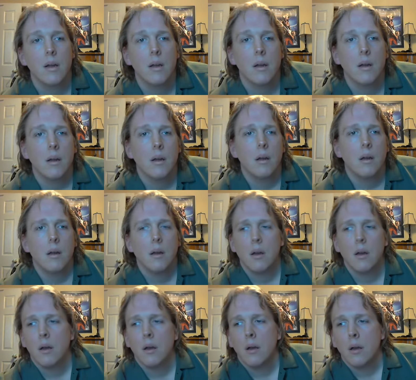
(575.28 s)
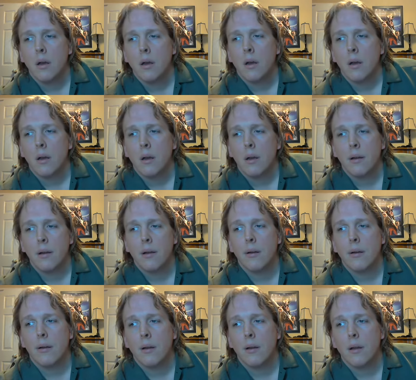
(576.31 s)

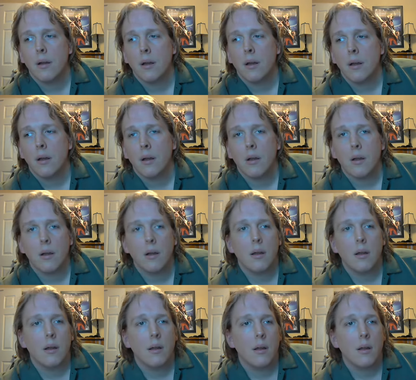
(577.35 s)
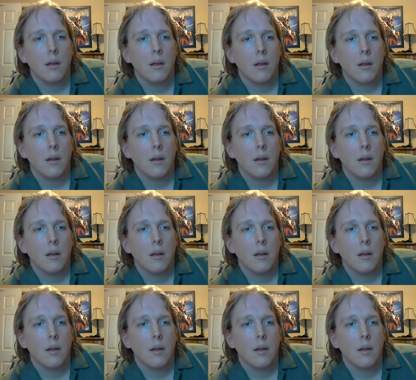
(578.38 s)
Nothing is said.